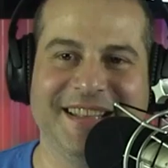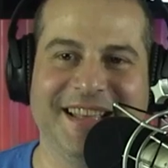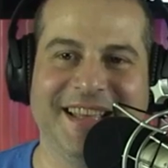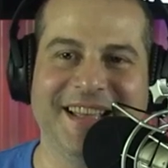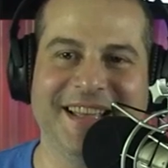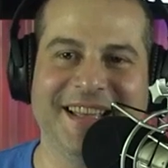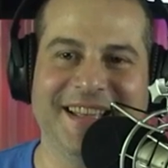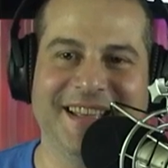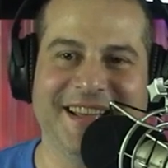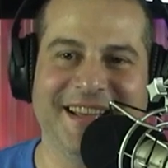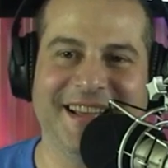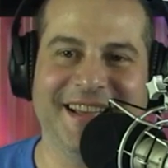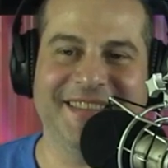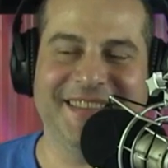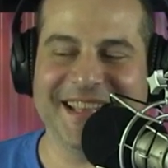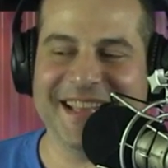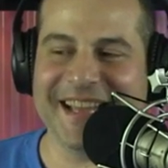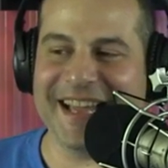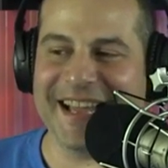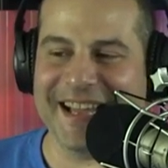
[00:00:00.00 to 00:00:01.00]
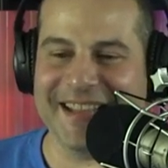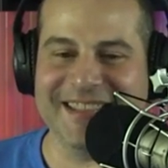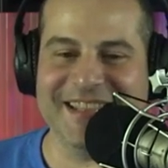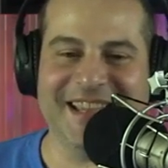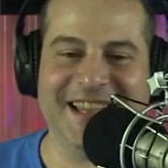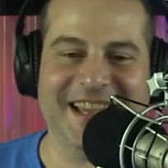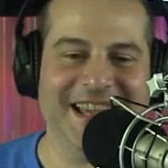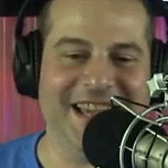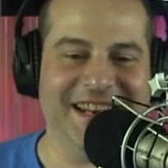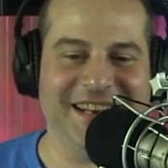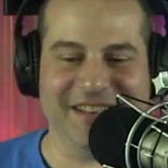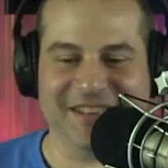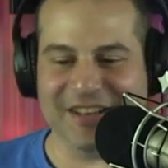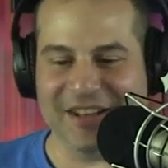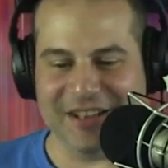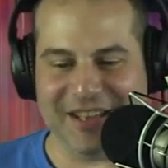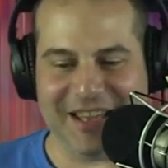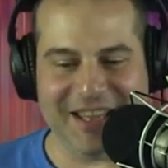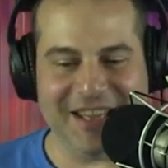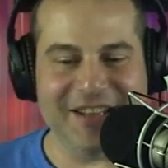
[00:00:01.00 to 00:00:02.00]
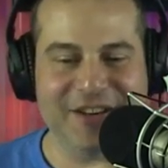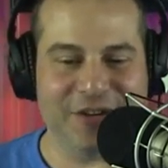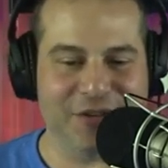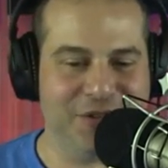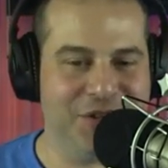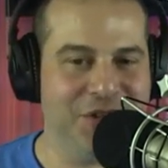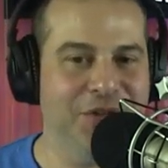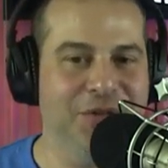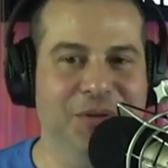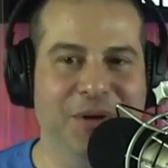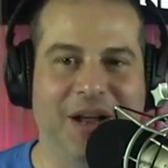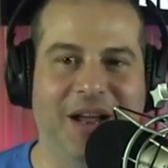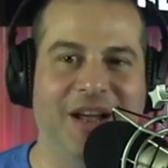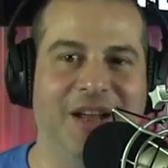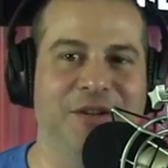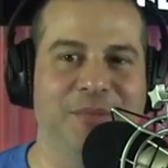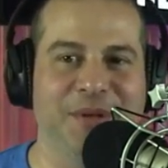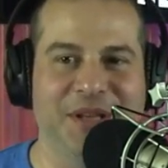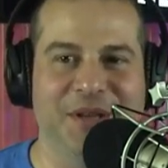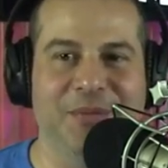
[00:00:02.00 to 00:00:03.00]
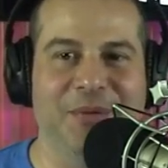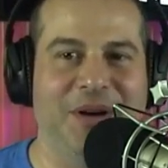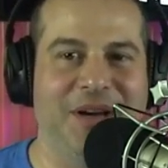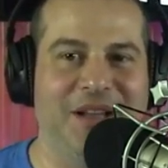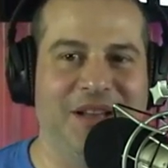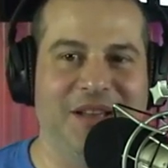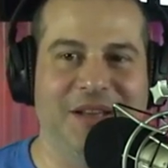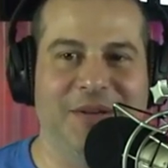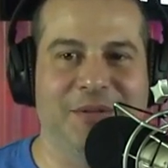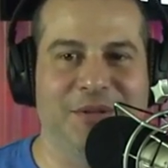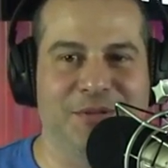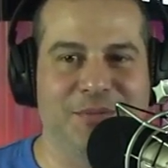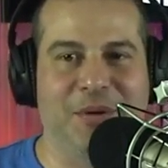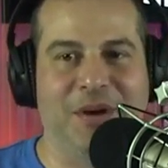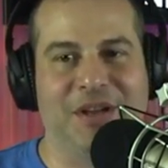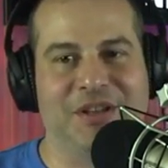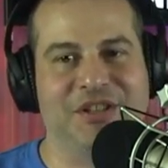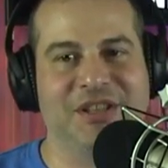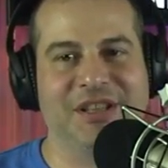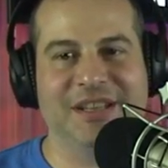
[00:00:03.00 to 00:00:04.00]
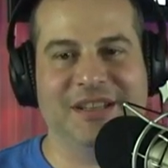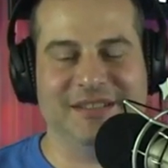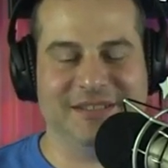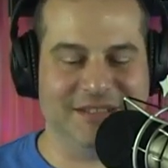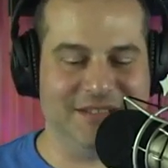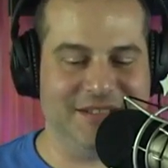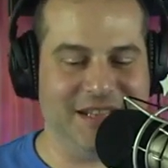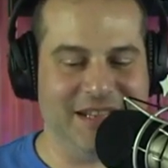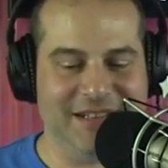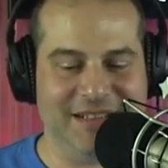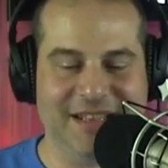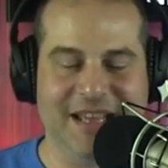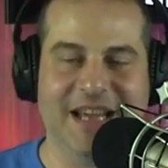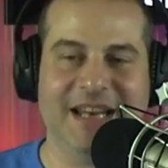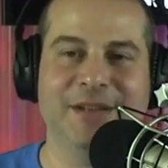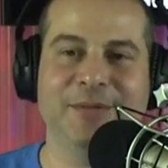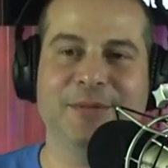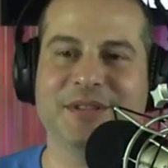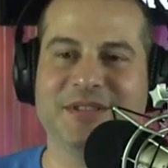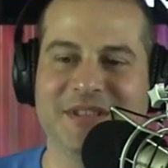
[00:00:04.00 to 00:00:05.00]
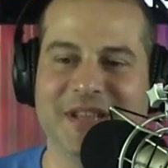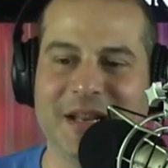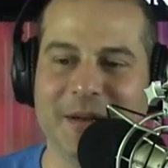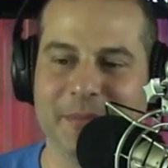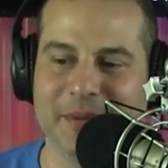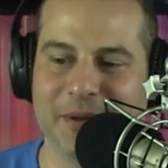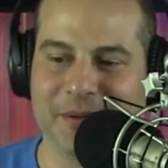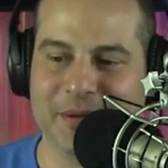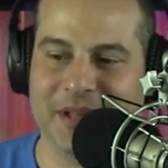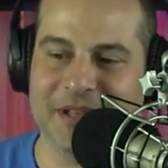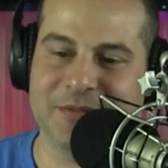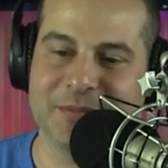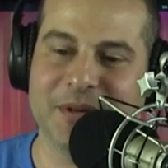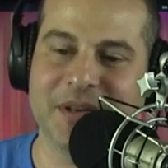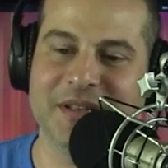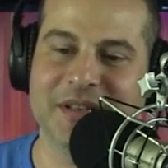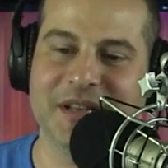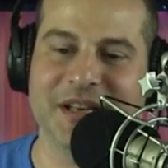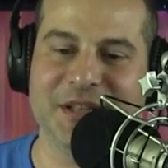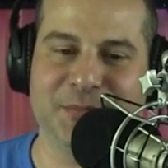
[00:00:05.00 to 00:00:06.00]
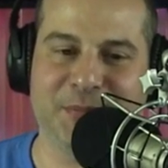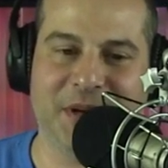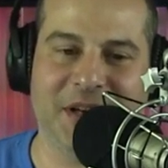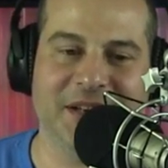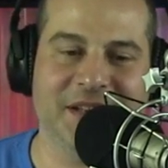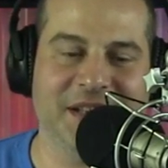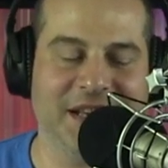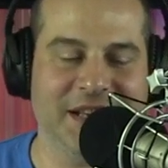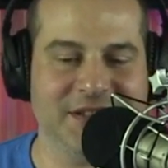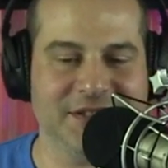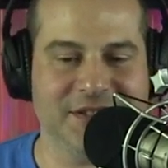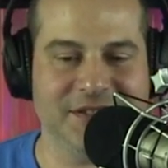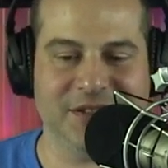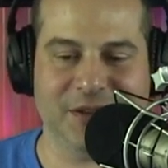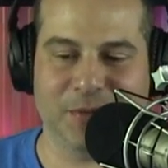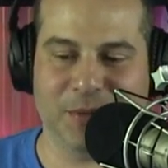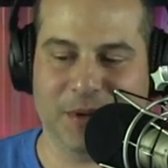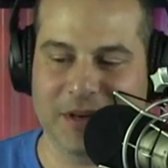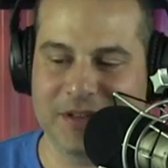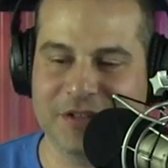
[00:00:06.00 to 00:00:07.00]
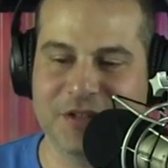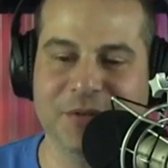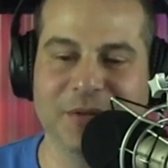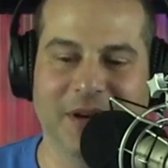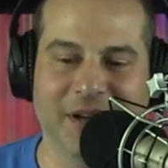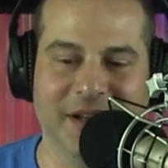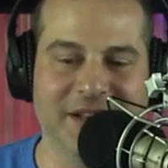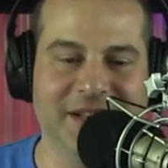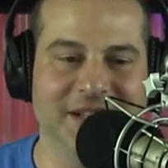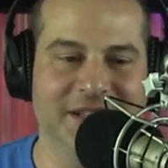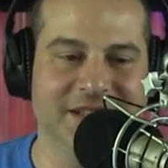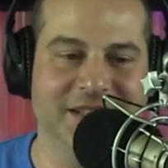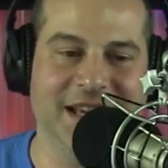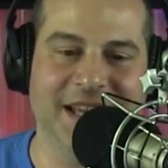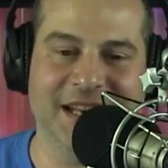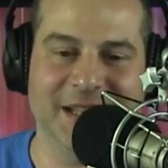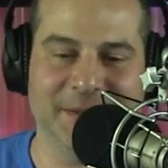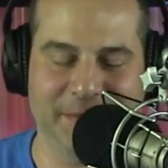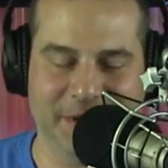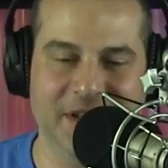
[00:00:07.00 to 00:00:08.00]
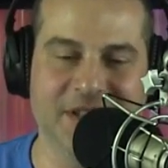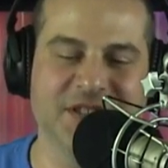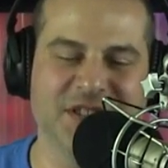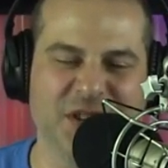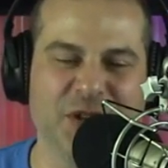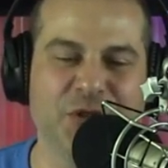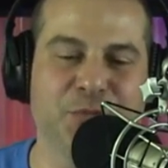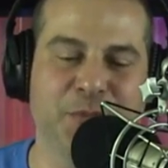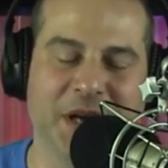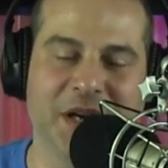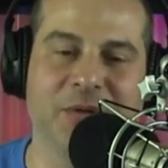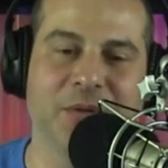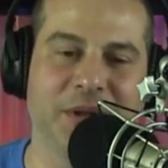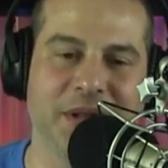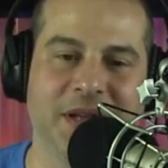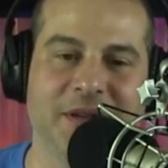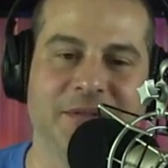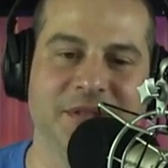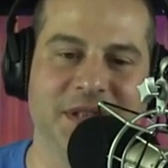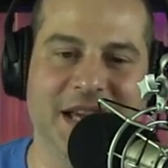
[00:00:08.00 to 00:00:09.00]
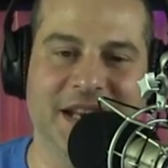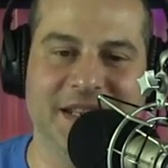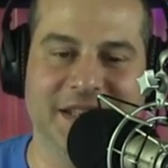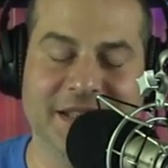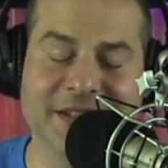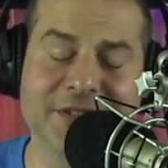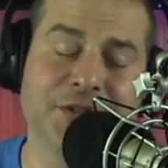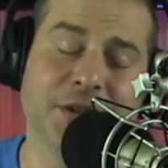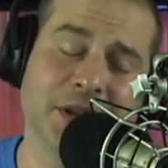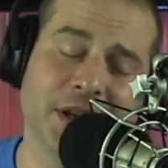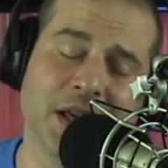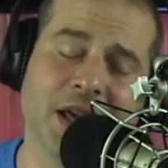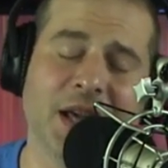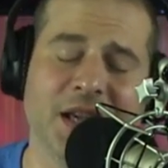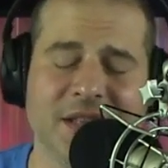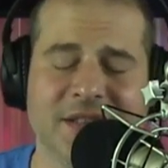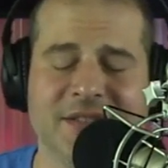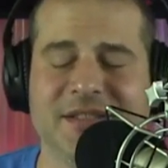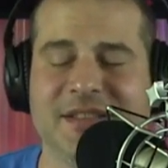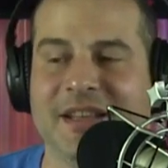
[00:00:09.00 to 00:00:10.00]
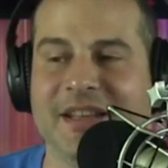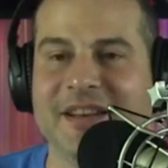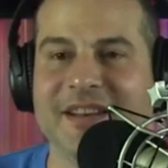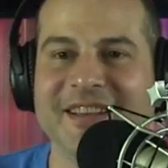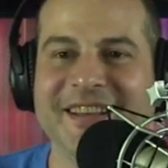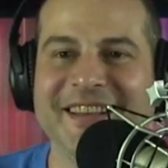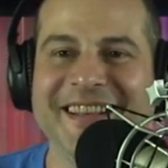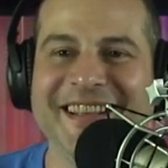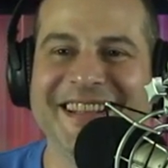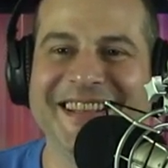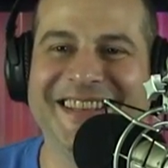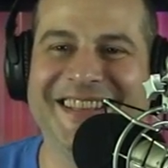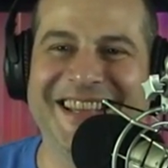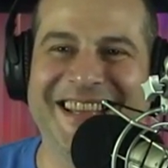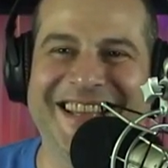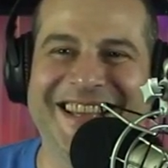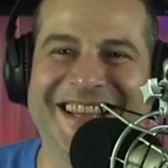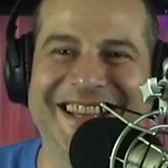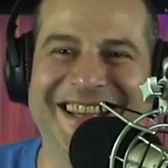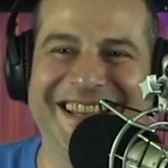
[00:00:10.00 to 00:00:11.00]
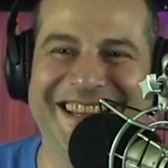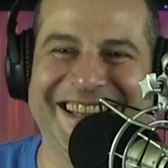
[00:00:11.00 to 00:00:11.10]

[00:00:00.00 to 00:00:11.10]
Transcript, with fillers: Yeah. I, like, I, think oh. I, I think I had a, a kid or two on me while I was watching it. And he's like, Daddy, what's that? I'm like, well, that's one of Daddy's podcasts. He's like, why aren't you on it, Daddy? I'm like, because it goes better without Daddy. He's like, yeah, I can see that.